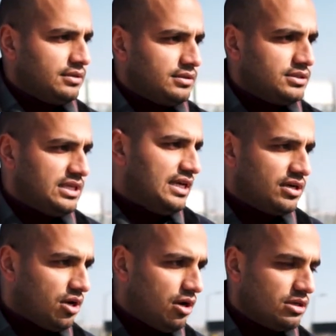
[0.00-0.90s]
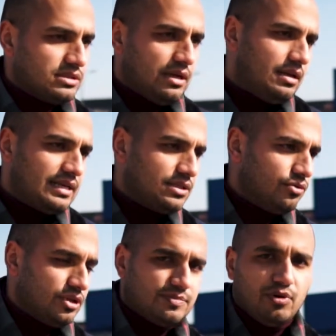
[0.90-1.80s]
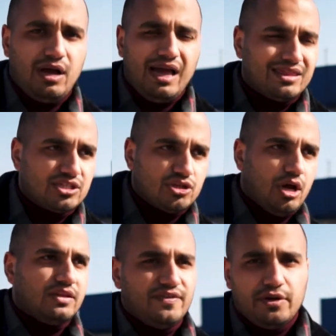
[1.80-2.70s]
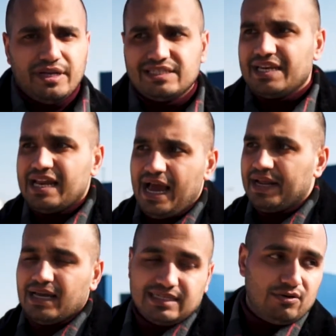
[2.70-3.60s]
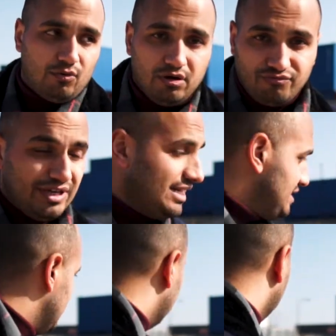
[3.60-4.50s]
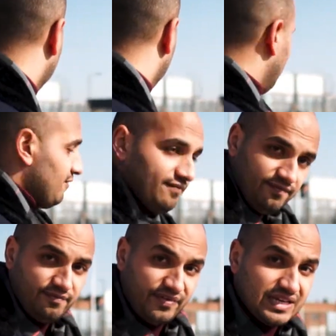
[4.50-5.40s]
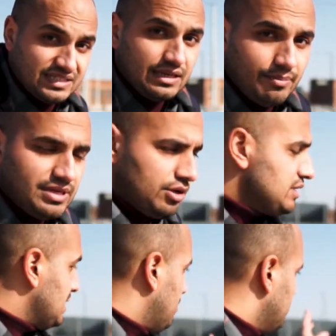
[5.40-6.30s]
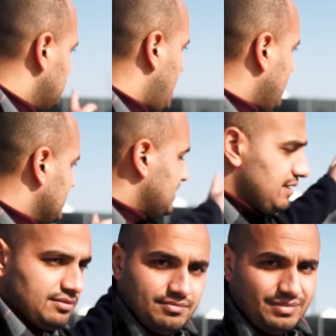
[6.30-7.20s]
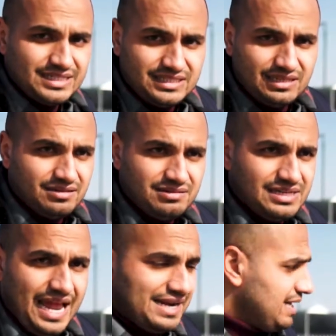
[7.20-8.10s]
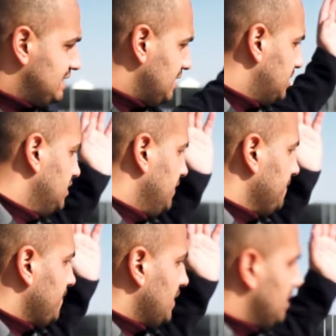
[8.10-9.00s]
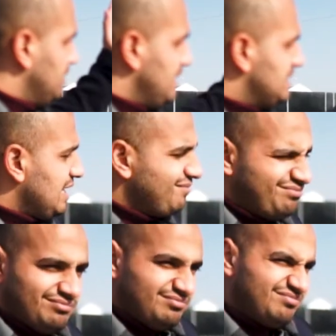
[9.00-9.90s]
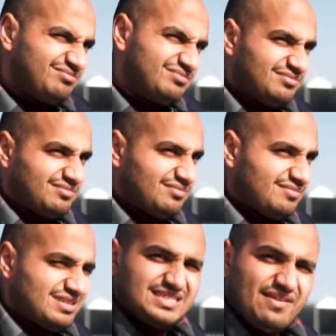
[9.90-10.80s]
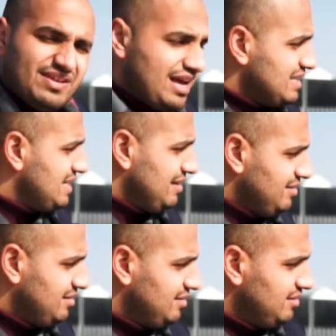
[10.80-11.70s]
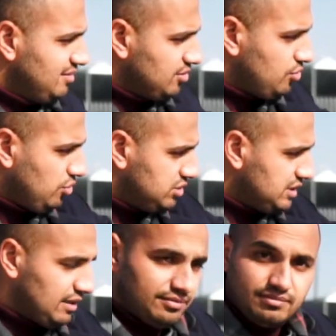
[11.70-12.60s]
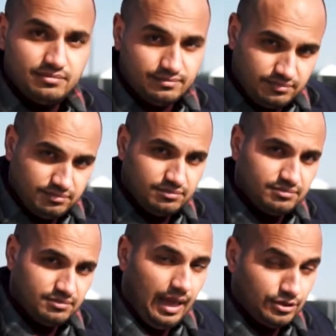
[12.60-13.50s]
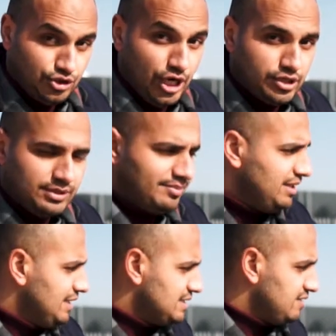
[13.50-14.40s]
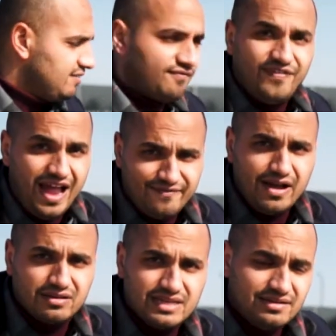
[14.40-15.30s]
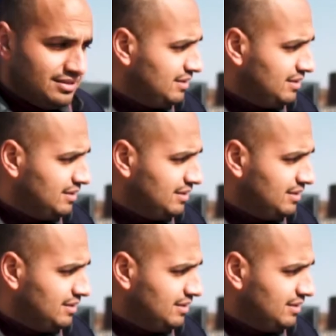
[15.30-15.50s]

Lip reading: certain cars are less than others. But at the start of the video, I did say 9 out of 10 what? Realistically, Fiesta, I'm being honest now, 9 out of 10. Mazda, 9 out of 10. Nissan, 7 out of 10. Corsa, I genuinely mean this, 5 out of 10.